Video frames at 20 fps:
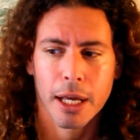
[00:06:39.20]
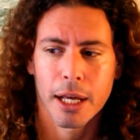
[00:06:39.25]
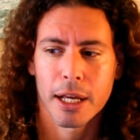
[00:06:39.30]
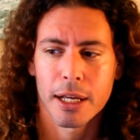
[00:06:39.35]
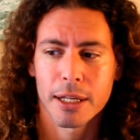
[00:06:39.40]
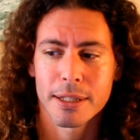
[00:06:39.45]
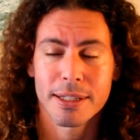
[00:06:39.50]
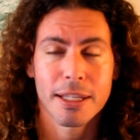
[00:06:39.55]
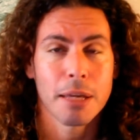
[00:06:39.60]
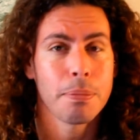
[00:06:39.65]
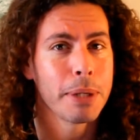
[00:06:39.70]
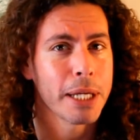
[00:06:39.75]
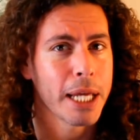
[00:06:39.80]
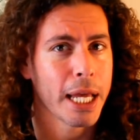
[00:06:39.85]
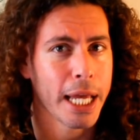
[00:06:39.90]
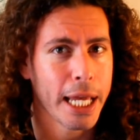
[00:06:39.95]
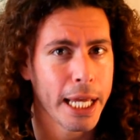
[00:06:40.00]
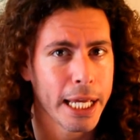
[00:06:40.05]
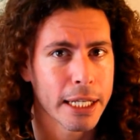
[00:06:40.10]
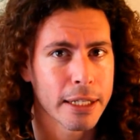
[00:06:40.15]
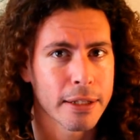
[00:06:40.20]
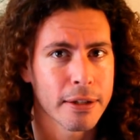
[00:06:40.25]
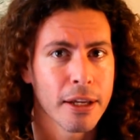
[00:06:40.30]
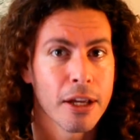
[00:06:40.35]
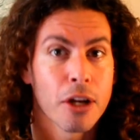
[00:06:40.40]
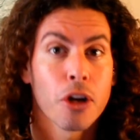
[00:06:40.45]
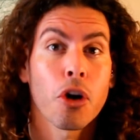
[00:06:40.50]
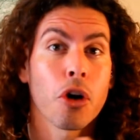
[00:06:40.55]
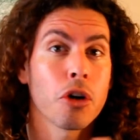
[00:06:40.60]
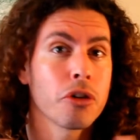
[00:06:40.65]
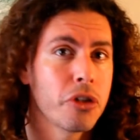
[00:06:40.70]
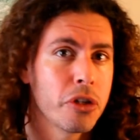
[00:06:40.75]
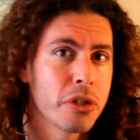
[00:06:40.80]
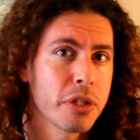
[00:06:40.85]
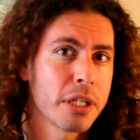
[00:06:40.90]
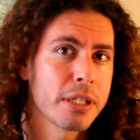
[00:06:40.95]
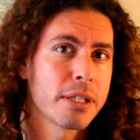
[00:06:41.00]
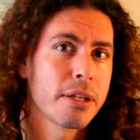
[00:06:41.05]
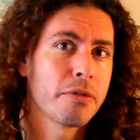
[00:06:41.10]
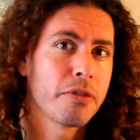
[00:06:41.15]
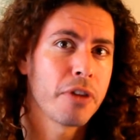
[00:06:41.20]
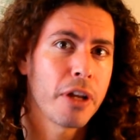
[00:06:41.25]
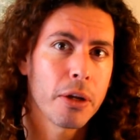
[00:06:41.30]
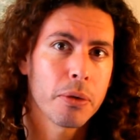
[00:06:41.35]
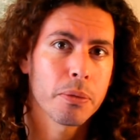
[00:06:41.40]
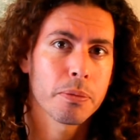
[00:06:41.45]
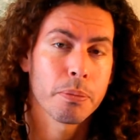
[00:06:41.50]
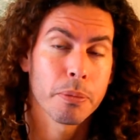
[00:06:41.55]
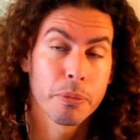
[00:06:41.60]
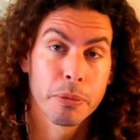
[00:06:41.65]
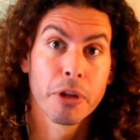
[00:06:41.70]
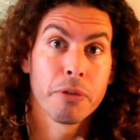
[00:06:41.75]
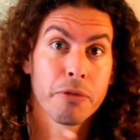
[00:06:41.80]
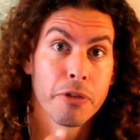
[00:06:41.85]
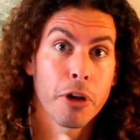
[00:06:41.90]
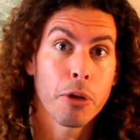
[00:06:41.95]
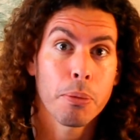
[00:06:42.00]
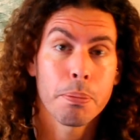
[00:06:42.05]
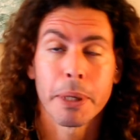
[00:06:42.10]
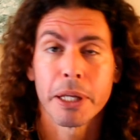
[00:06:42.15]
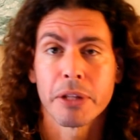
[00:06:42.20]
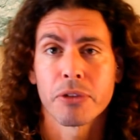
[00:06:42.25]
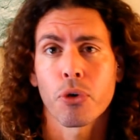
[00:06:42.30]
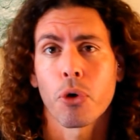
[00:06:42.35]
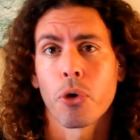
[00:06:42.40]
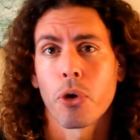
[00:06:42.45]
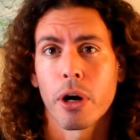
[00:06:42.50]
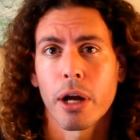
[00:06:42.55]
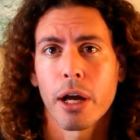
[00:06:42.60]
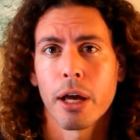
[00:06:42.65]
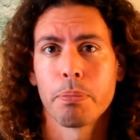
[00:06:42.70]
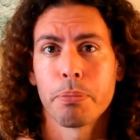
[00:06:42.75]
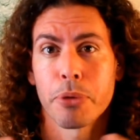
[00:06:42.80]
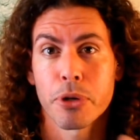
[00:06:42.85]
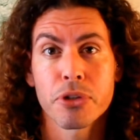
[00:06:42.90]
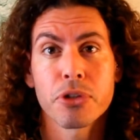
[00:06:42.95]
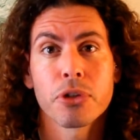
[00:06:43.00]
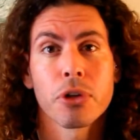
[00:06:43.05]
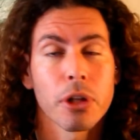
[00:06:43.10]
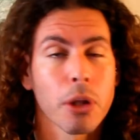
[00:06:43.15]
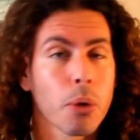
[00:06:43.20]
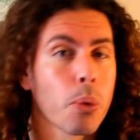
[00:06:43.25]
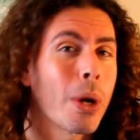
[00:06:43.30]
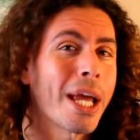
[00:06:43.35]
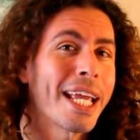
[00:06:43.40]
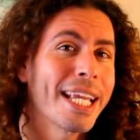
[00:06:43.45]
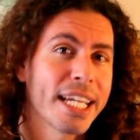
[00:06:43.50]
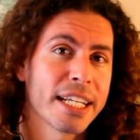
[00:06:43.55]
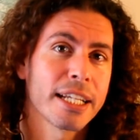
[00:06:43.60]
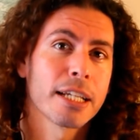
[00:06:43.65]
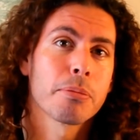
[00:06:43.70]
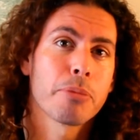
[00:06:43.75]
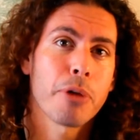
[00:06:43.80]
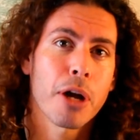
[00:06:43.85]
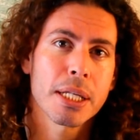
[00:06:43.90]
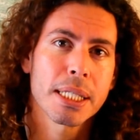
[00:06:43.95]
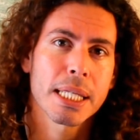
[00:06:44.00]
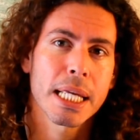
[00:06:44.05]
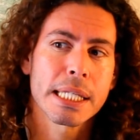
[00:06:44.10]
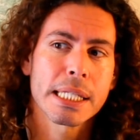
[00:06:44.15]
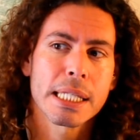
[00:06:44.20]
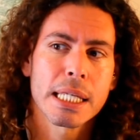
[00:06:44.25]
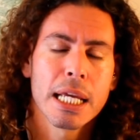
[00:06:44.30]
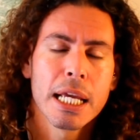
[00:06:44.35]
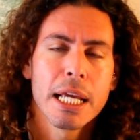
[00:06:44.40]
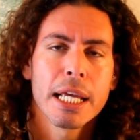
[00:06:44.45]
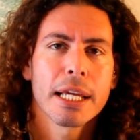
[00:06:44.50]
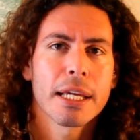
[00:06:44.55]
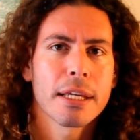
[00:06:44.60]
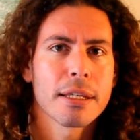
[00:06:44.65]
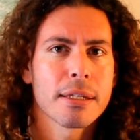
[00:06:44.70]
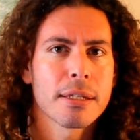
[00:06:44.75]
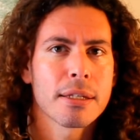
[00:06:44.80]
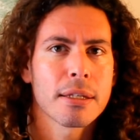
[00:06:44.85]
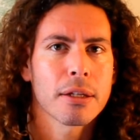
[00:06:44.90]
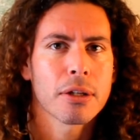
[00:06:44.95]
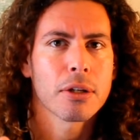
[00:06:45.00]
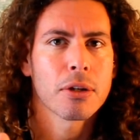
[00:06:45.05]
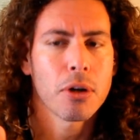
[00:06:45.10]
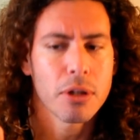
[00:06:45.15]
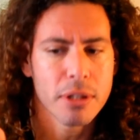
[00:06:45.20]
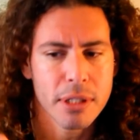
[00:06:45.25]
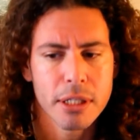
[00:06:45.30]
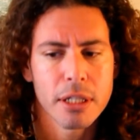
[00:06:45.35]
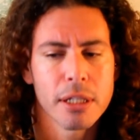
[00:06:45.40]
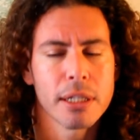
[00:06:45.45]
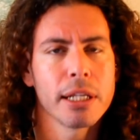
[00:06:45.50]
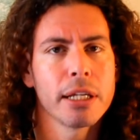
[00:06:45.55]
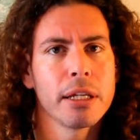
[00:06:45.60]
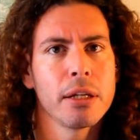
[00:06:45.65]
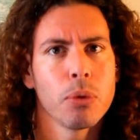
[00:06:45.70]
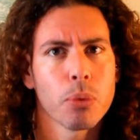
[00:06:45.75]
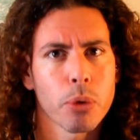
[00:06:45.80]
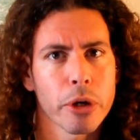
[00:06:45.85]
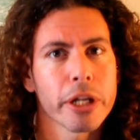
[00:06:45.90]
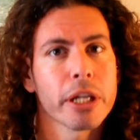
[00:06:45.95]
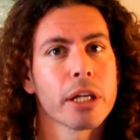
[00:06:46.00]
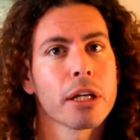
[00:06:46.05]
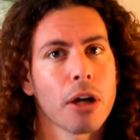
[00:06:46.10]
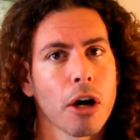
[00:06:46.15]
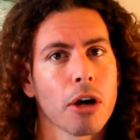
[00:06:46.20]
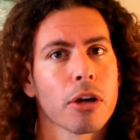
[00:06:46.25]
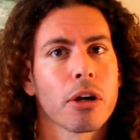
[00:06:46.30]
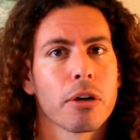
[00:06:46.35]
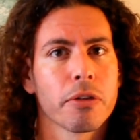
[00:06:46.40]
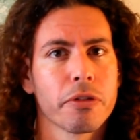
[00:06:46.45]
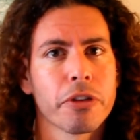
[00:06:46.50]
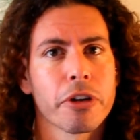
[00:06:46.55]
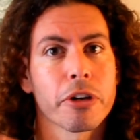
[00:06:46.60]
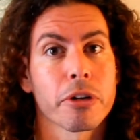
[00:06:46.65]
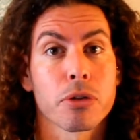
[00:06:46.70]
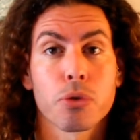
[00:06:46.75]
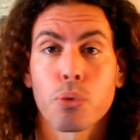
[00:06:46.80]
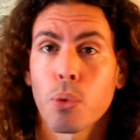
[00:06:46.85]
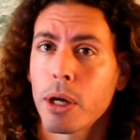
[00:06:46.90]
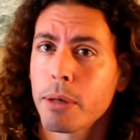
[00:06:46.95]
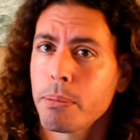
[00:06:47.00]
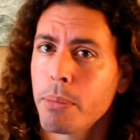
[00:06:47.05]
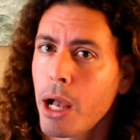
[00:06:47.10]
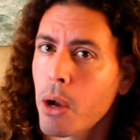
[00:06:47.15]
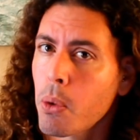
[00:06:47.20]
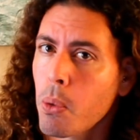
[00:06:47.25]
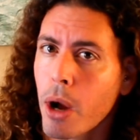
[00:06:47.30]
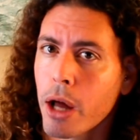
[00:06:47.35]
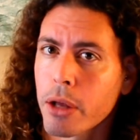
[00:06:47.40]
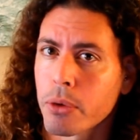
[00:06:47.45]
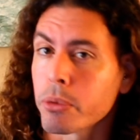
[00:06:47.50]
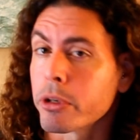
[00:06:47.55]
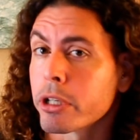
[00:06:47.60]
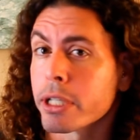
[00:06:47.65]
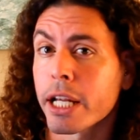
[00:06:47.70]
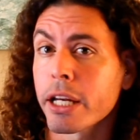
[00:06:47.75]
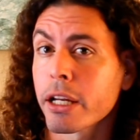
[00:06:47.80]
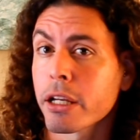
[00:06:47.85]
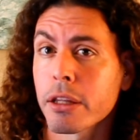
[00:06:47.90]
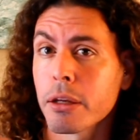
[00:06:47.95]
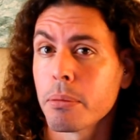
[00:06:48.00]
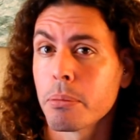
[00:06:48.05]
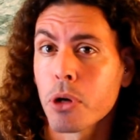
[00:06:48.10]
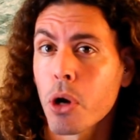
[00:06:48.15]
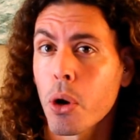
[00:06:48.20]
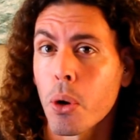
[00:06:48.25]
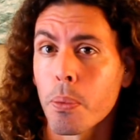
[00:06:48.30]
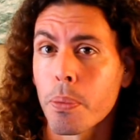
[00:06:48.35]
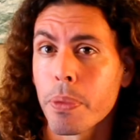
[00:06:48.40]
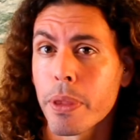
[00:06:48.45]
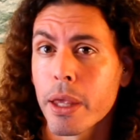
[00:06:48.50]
stepping ahead, consciousness development, or a personal awakening process is constantly working on our fears. One by one, we're letting them go.